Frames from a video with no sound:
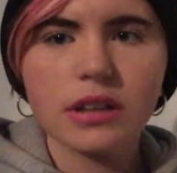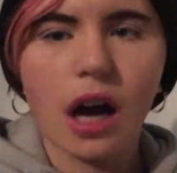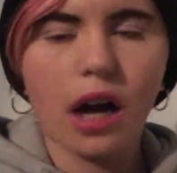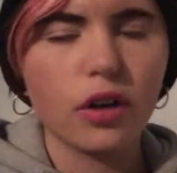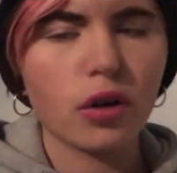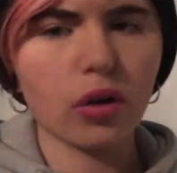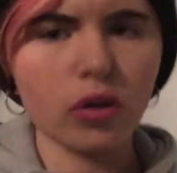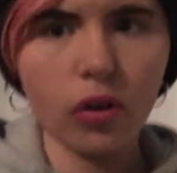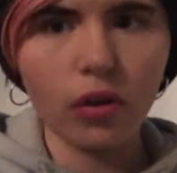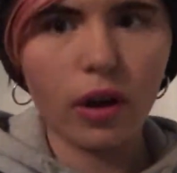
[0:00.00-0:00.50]
I
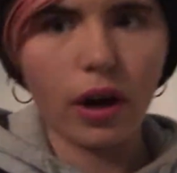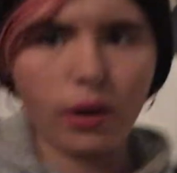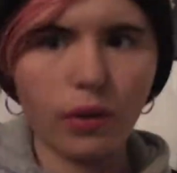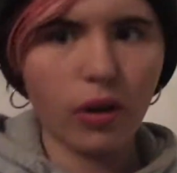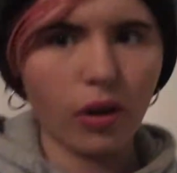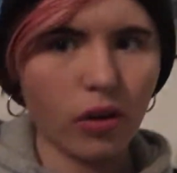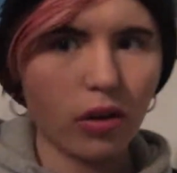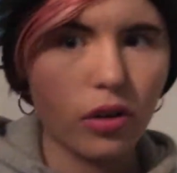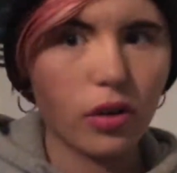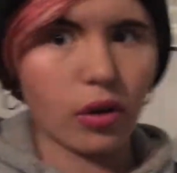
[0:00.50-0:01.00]
don't know how
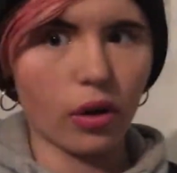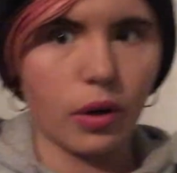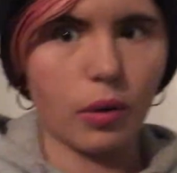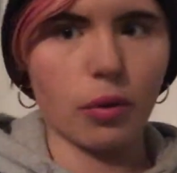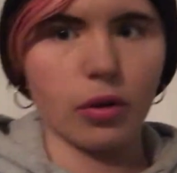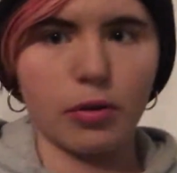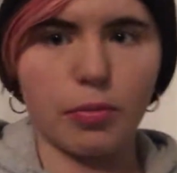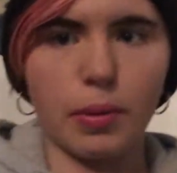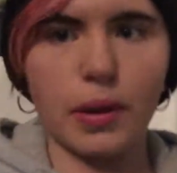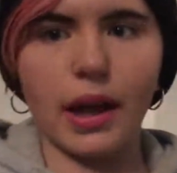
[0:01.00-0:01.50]
long ago it
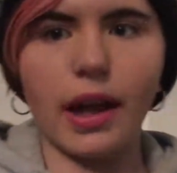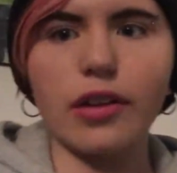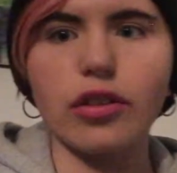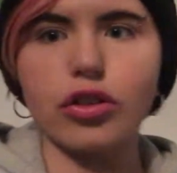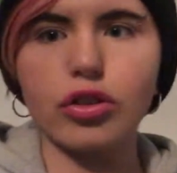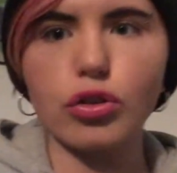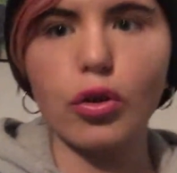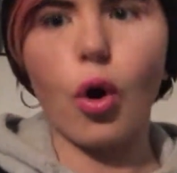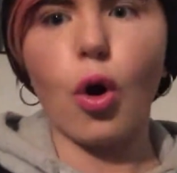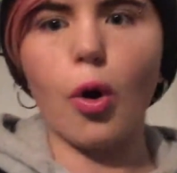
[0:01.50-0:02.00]
was, but like
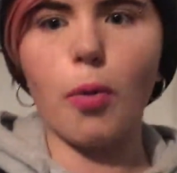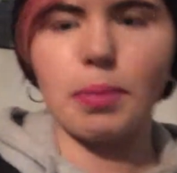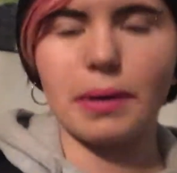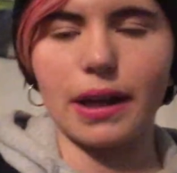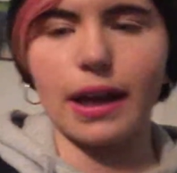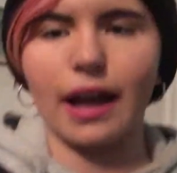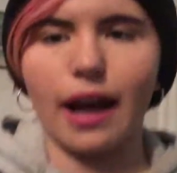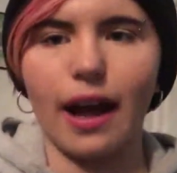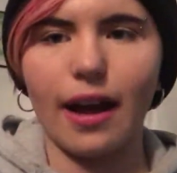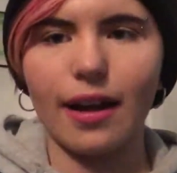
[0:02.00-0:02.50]

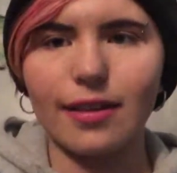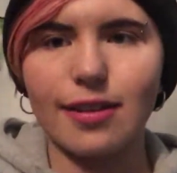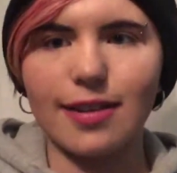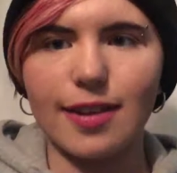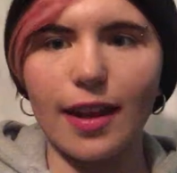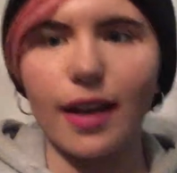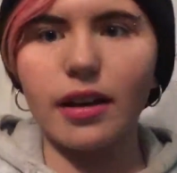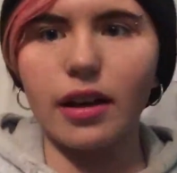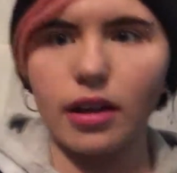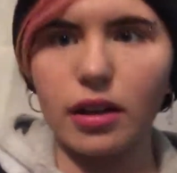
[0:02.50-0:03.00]
nobody has
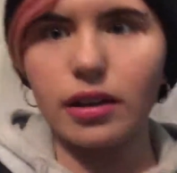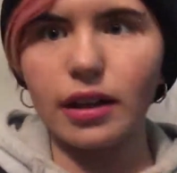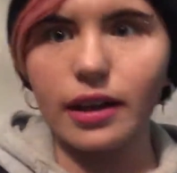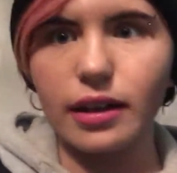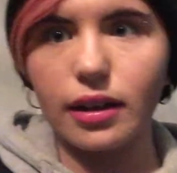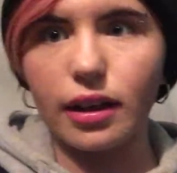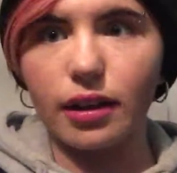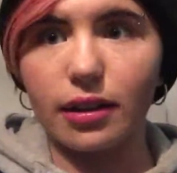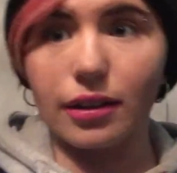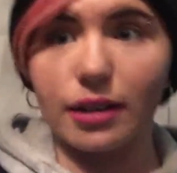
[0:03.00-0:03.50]
seen it.
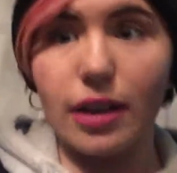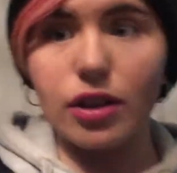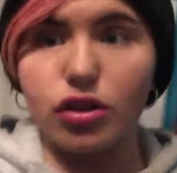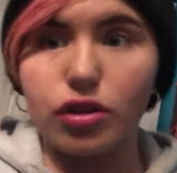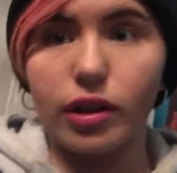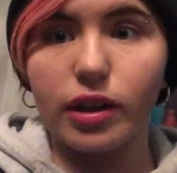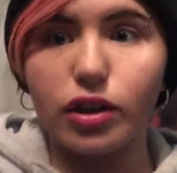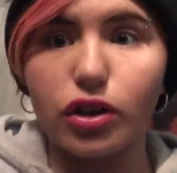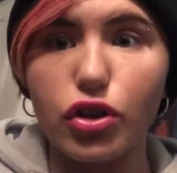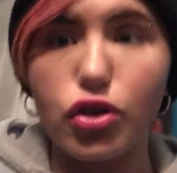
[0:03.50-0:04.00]

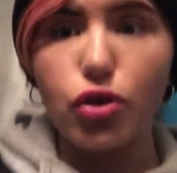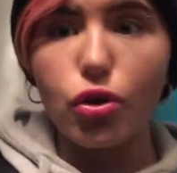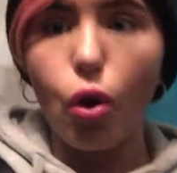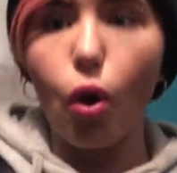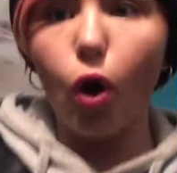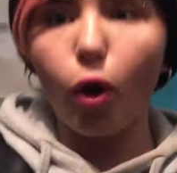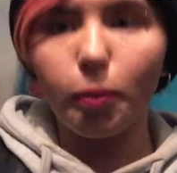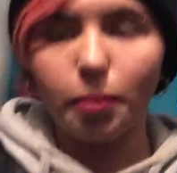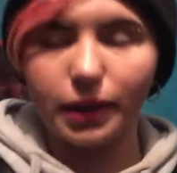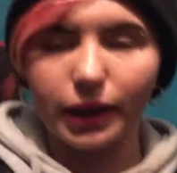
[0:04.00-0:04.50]
Literally
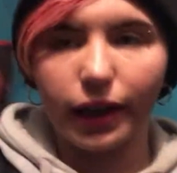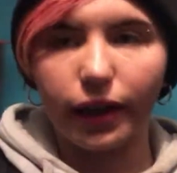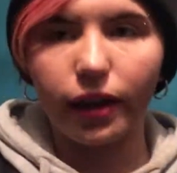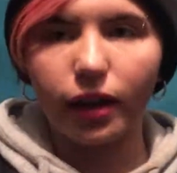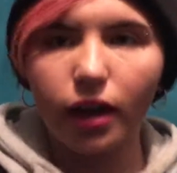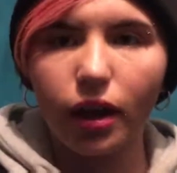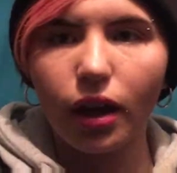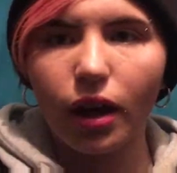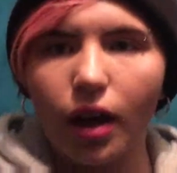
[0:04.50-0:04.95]
nobody.